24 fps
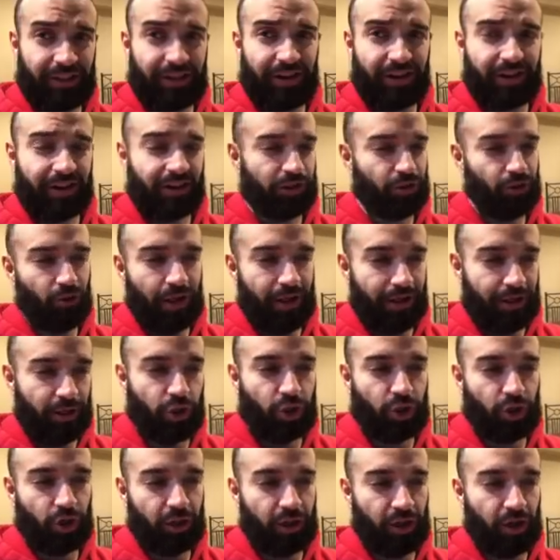in there because you want to
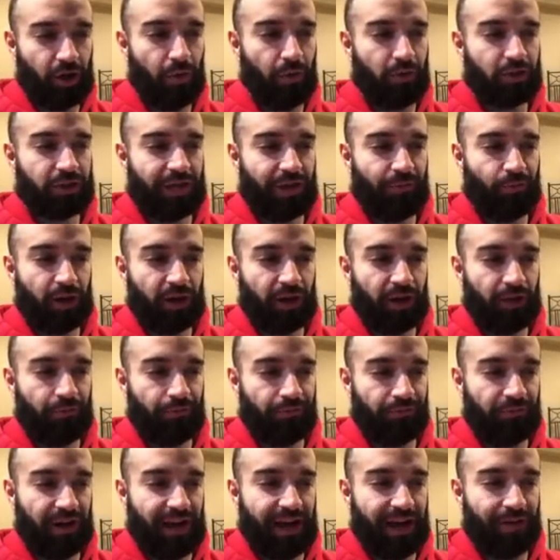ensure that you always have one of your
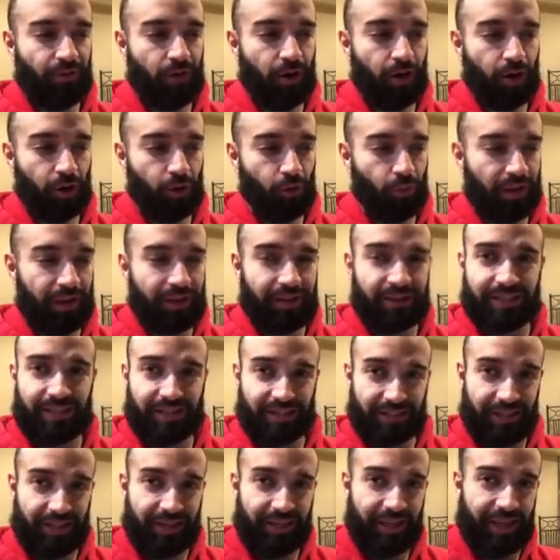five auto win,
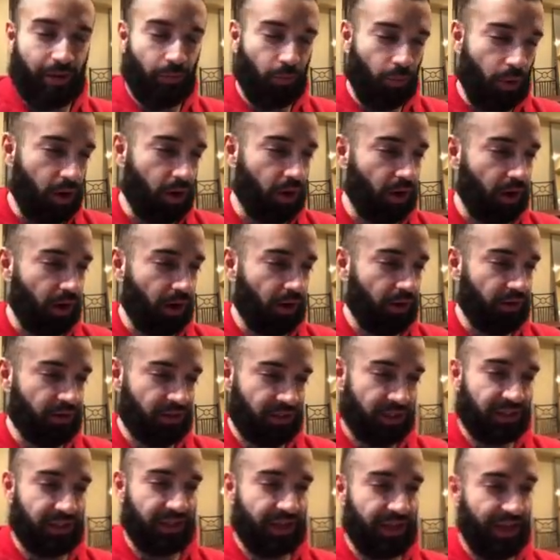six negate, one card,
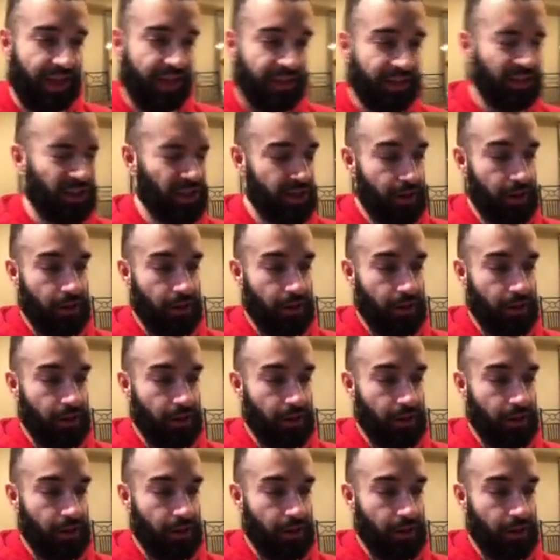six negates.